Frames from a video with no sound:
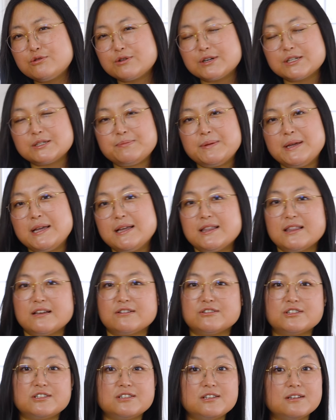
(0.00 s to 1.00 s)
crispy.
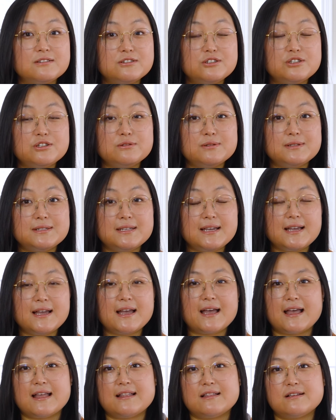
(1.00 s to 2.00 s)
They're still juicy,
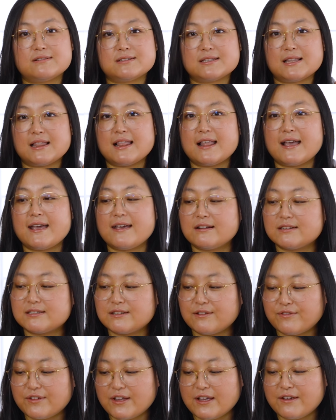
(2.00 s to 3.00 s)
and there's layers
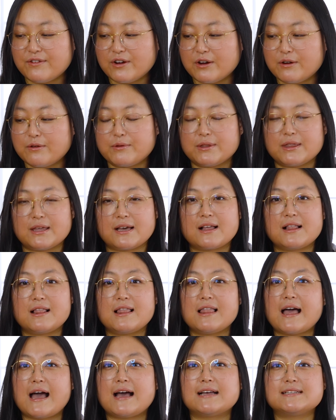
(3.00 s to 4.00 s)
of flavor with the
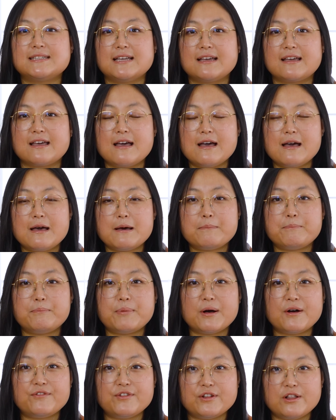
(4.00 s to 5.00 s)
classic
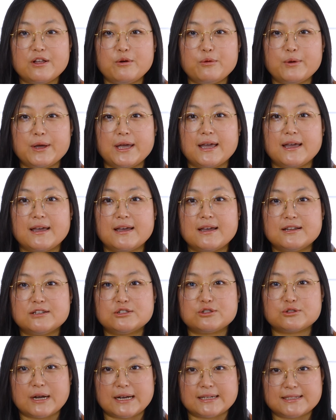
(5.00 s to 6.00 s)
buffalo wing
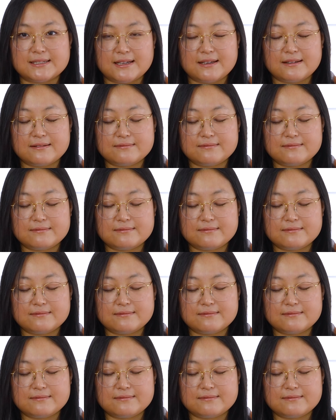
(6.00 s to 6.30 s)
dressing.